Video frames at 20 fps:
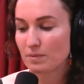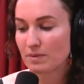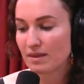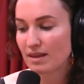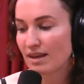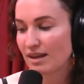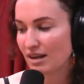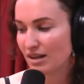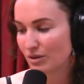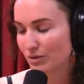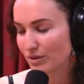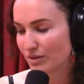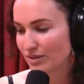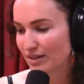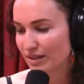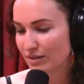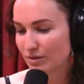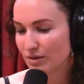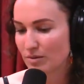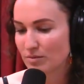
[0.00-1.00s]
in other words, I
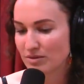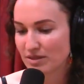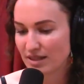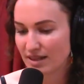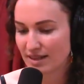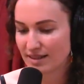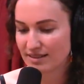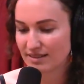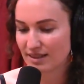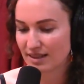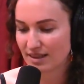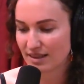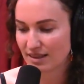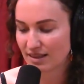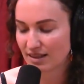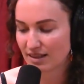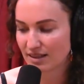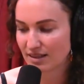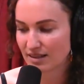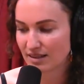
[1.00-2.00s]
guess what I'm saying is like
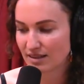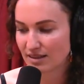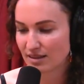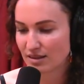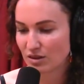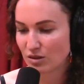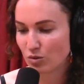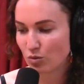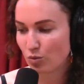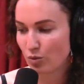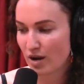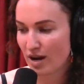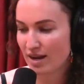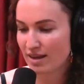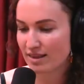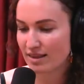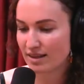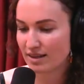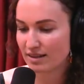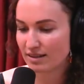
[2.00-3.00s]
the, the way
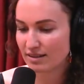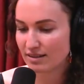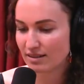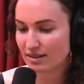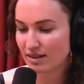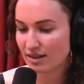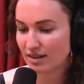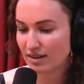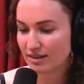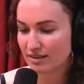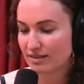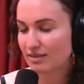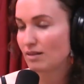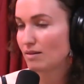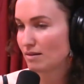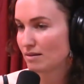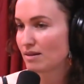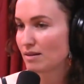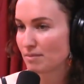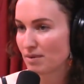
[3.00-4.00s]
that so,
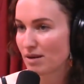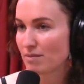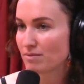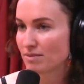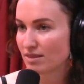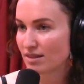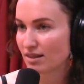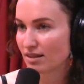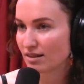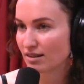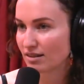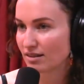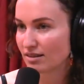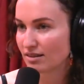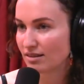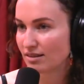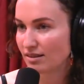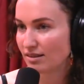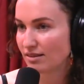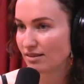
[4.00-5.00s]
sometimes the,
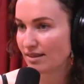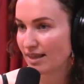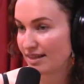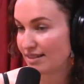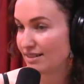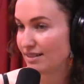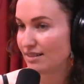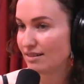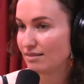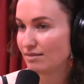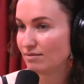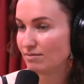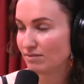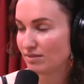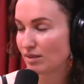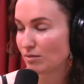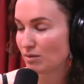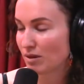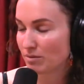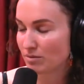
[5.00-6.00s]
they did,
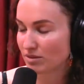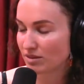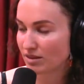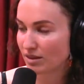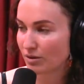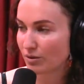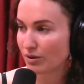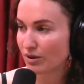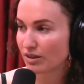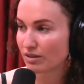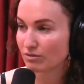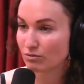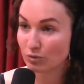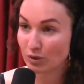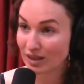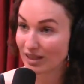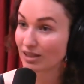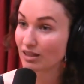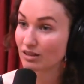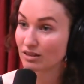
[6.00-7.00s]
sometimes there were
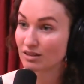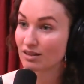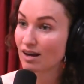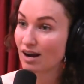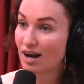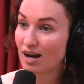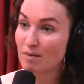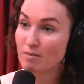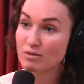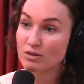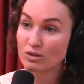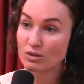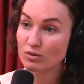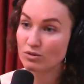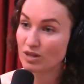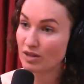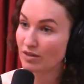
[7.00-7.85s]
really good cops who did